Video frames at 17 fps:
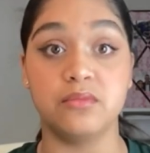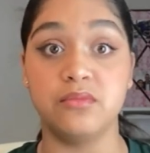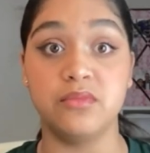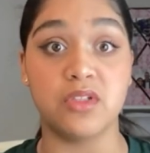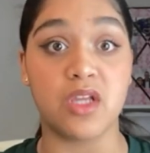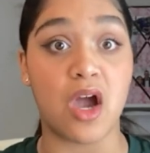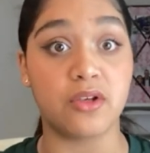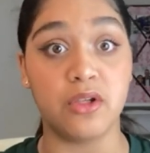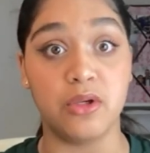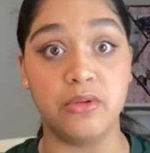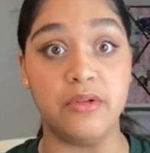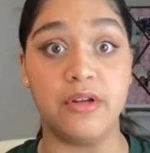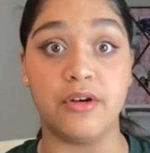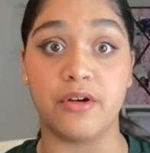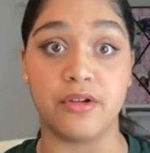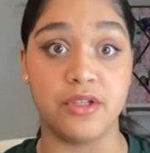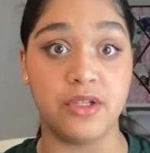
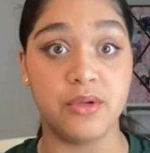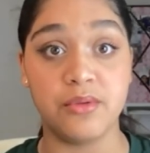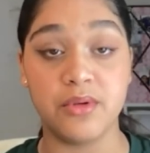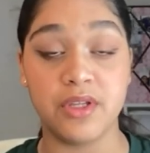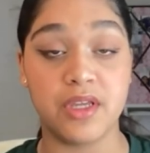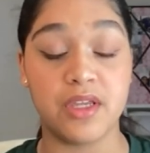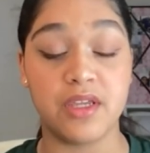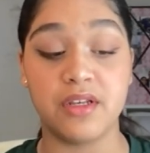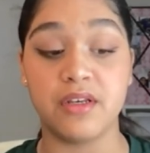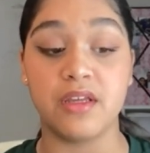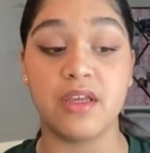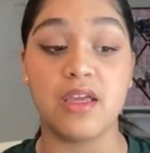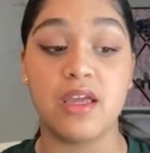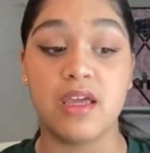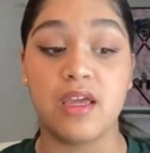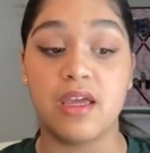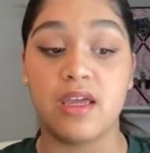non-union or union,
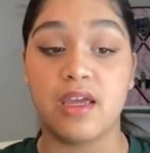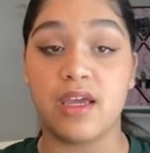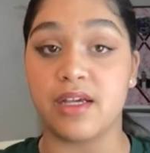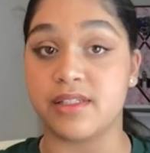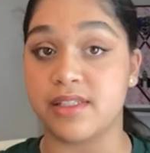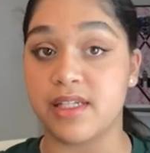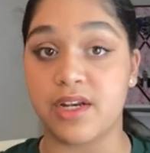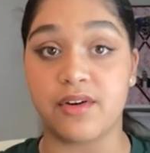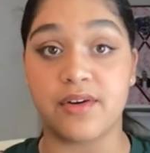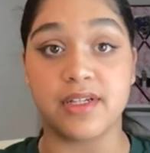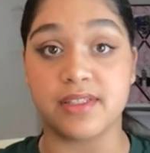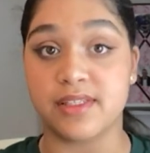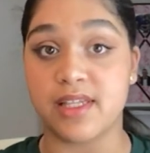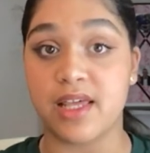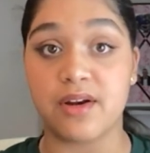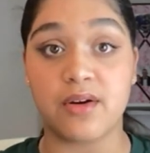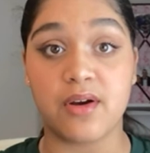etc.,
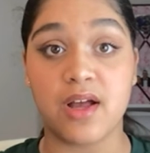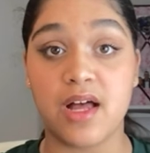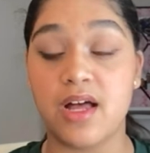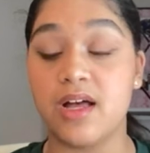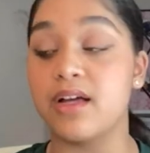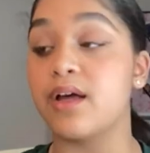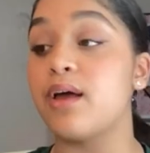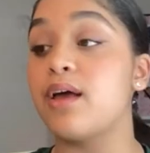etc.